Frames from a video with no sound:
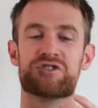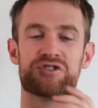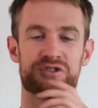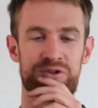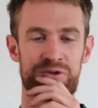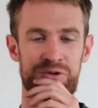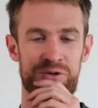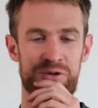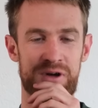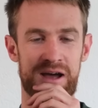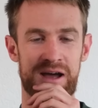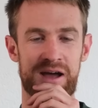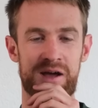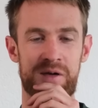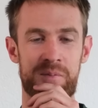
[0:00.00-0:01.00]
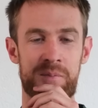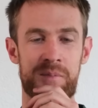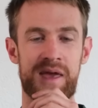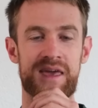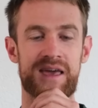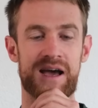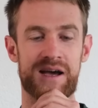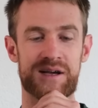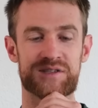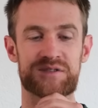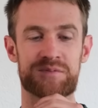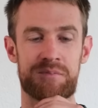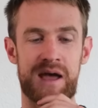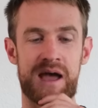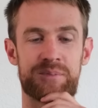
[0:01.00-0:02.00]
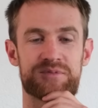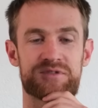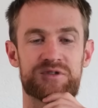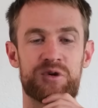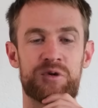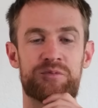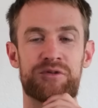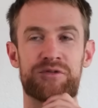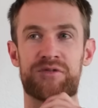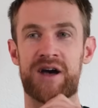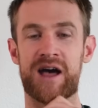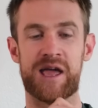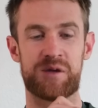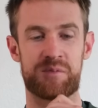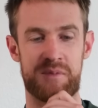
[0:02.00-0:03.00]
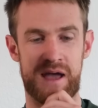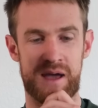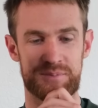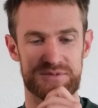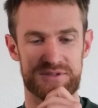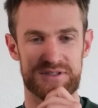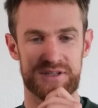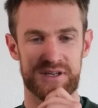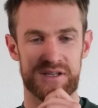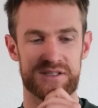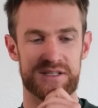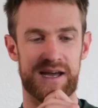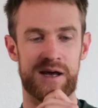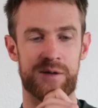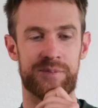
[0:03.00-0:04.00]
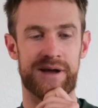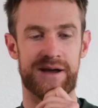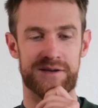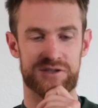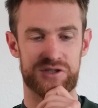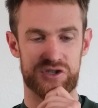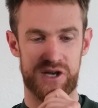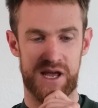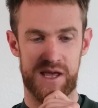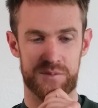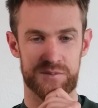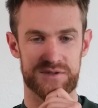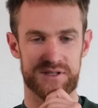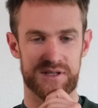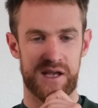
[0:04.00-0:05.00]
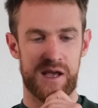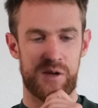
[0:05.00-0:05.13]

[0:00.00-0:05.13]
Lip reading: to make us maps or provide maps to help out James.